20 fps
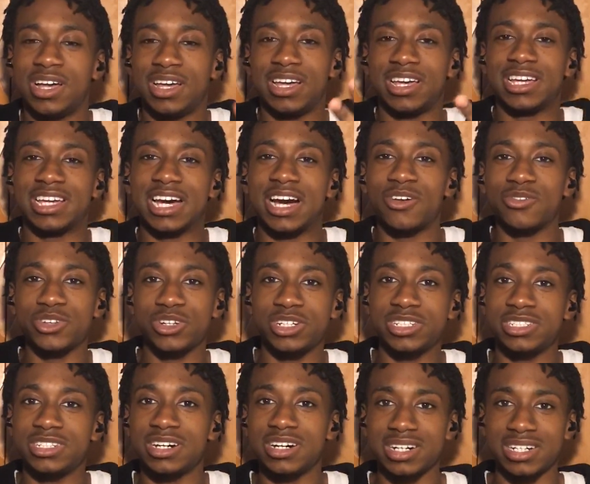encounter he
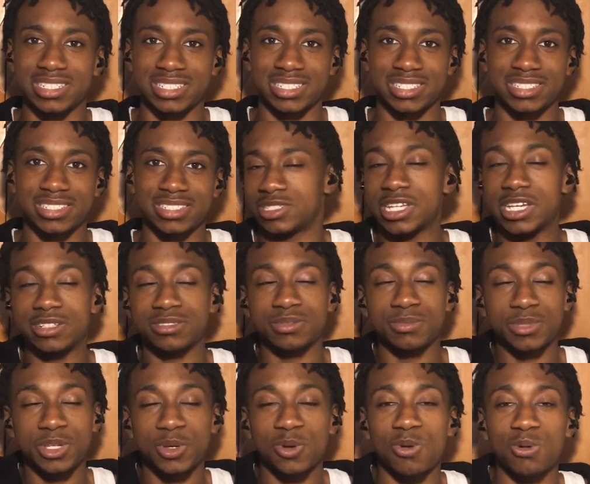does. If say
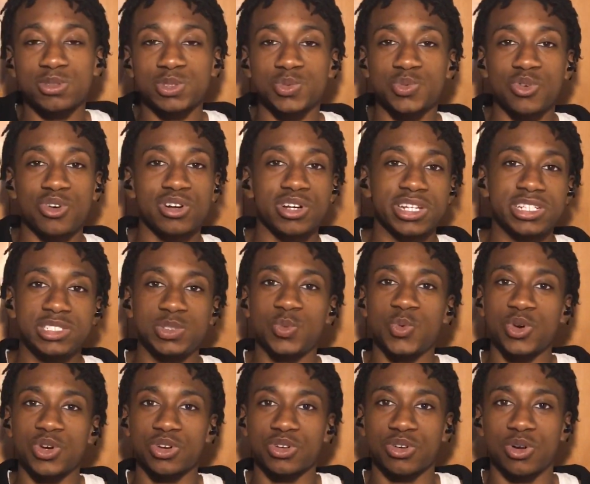something goes wrong and he's
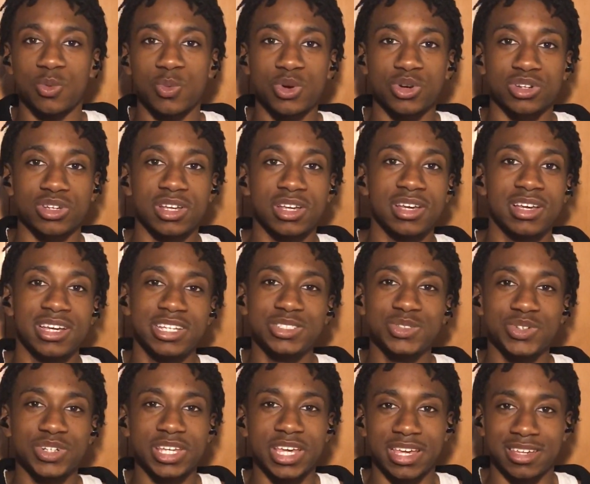working on work, he's
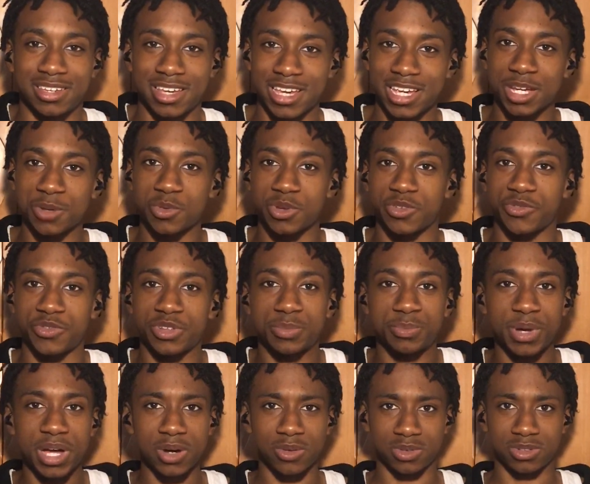gonna get angry and flip
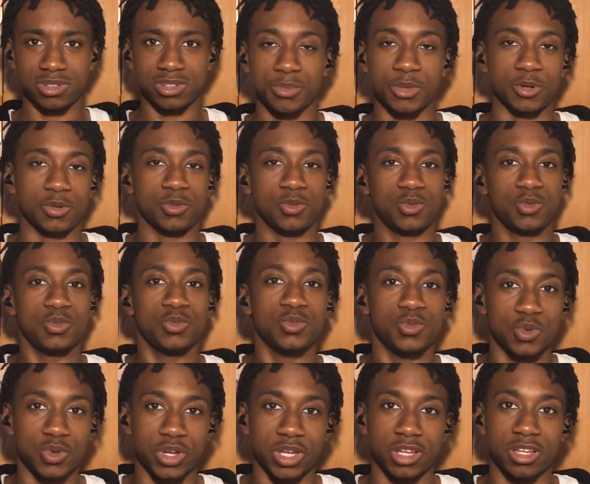out. But
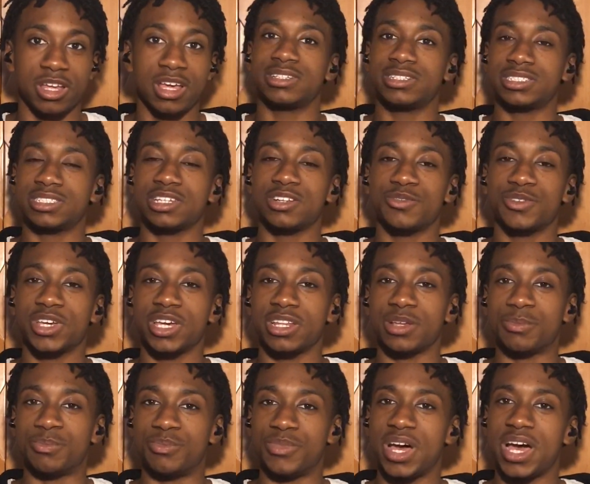Ugwe, instead of
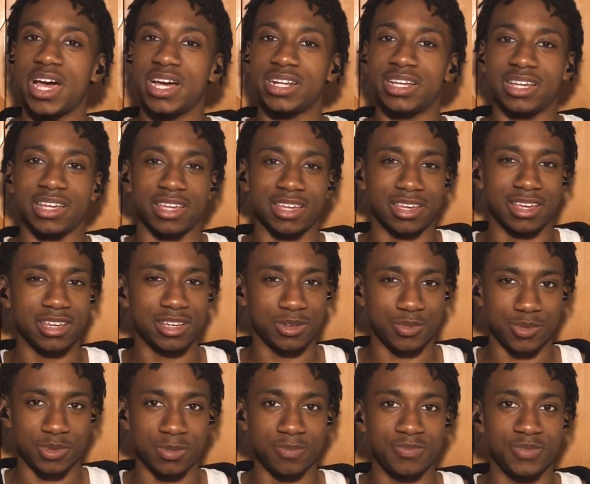getting mad and
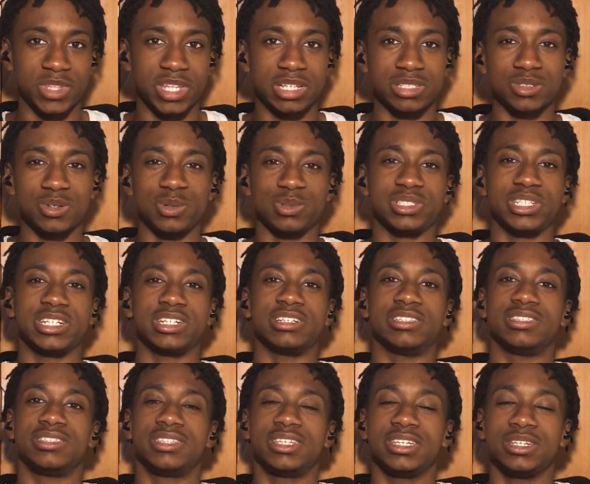angry, he's gonna take a
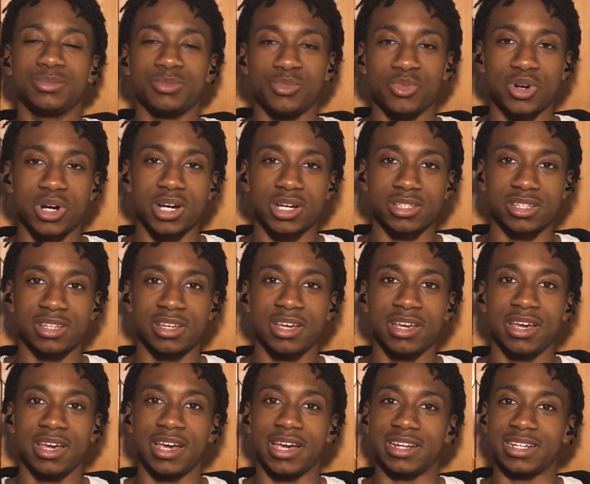deep breath
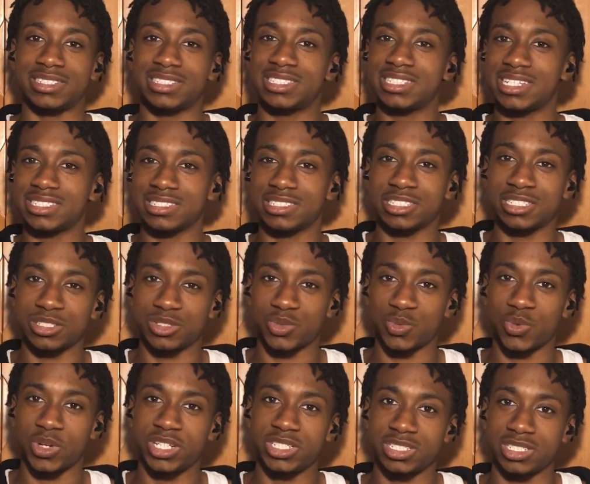and assess the
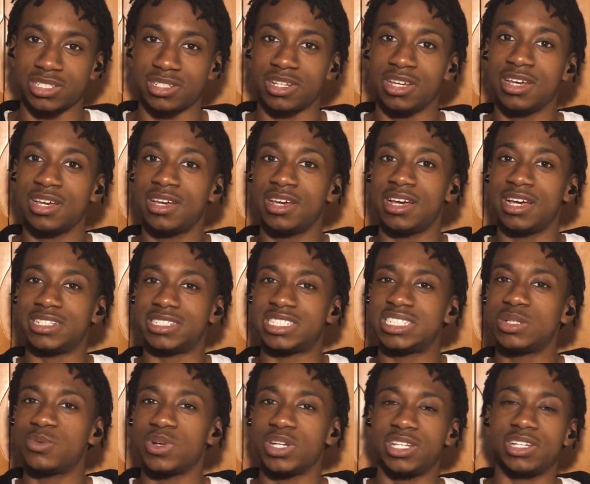situation and see
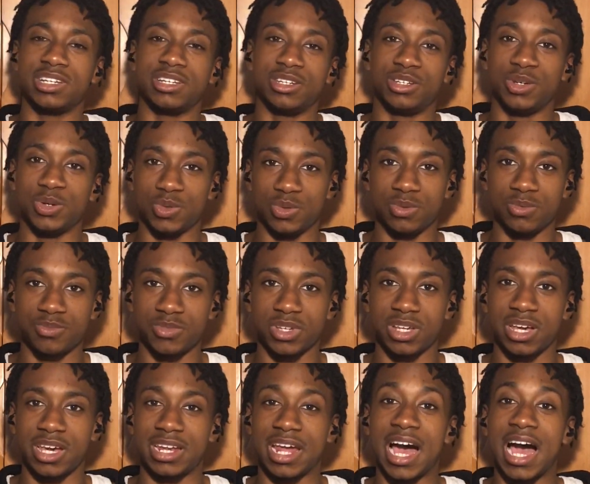what he can do
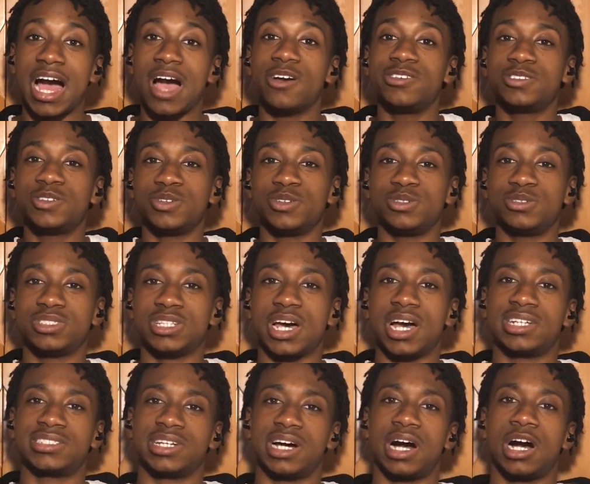and how he's gonna use that
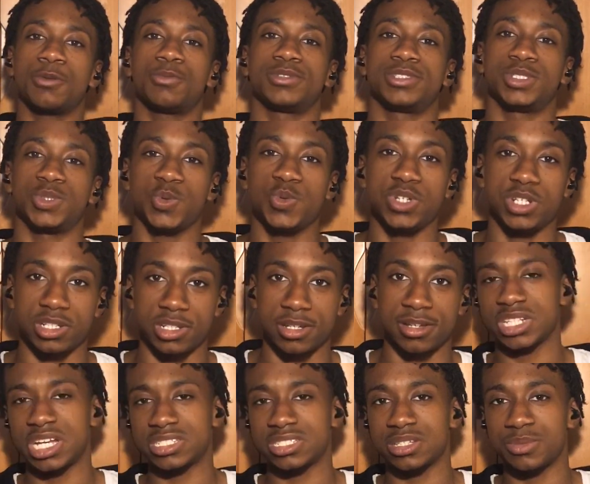as an opportunity.
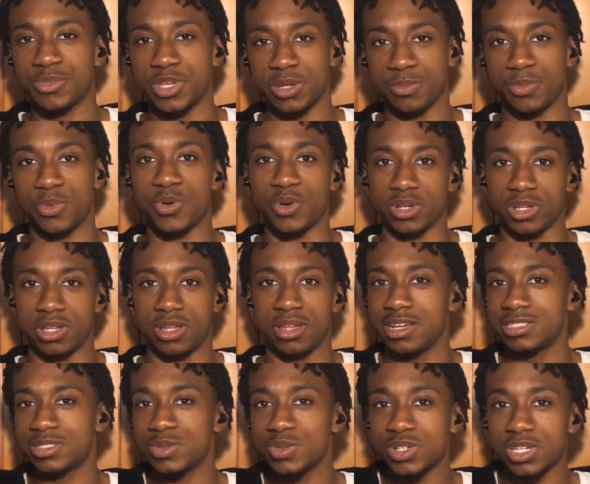That's the main point.
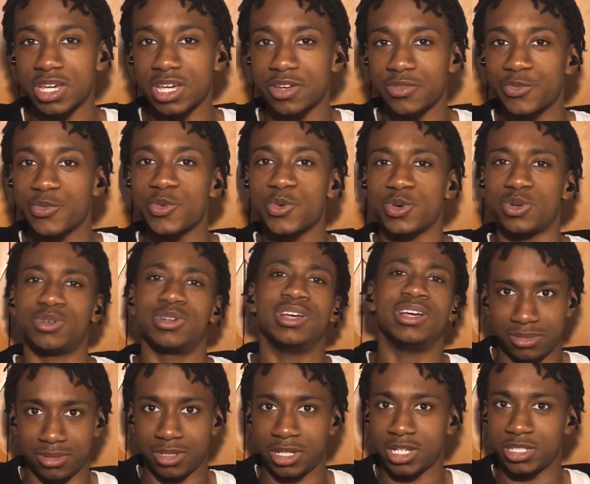It's okay for
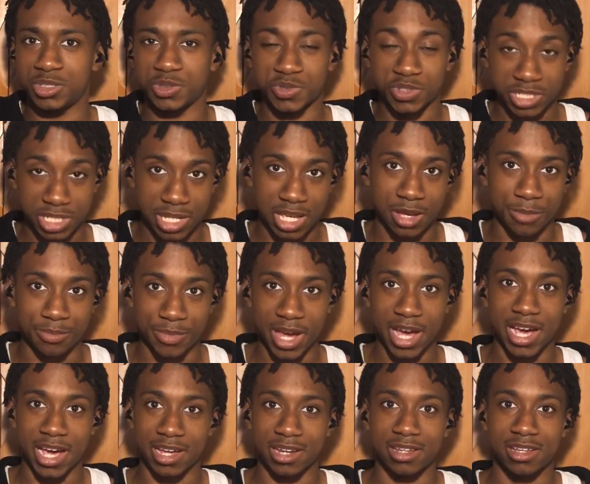Andrew to get
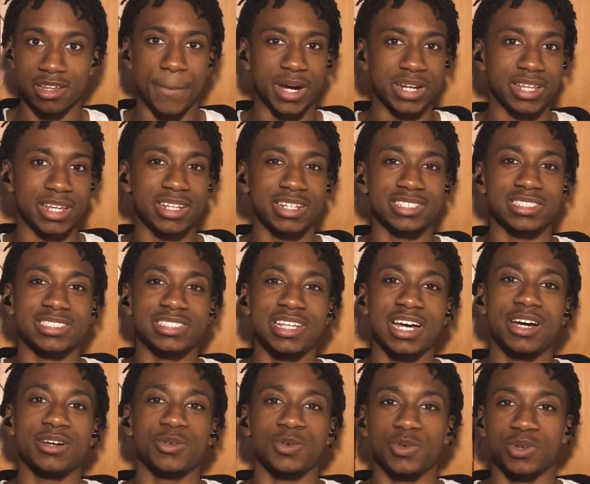mad, but it is
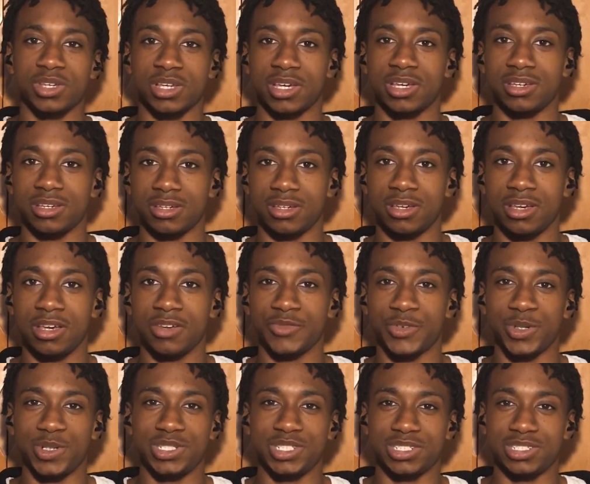not okay for
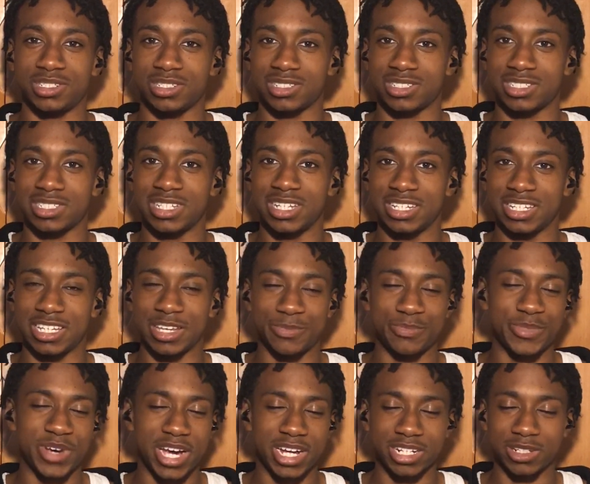you to just get
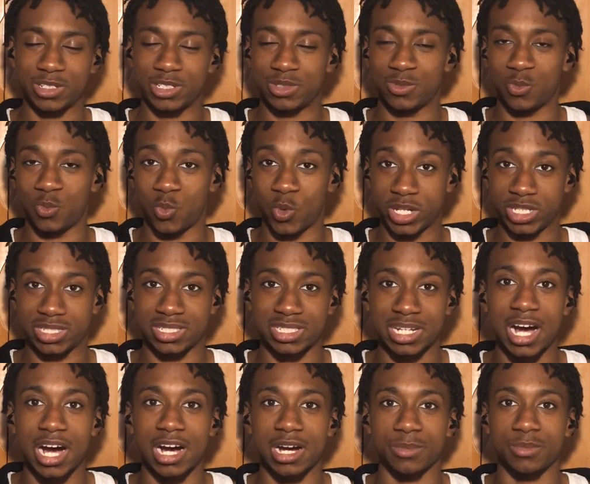mad and you waste
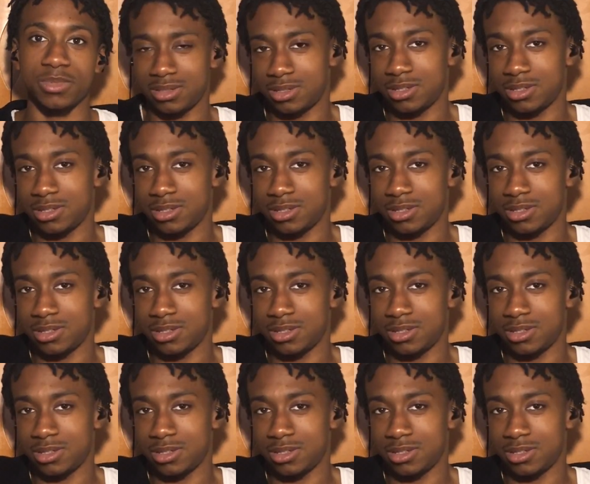time.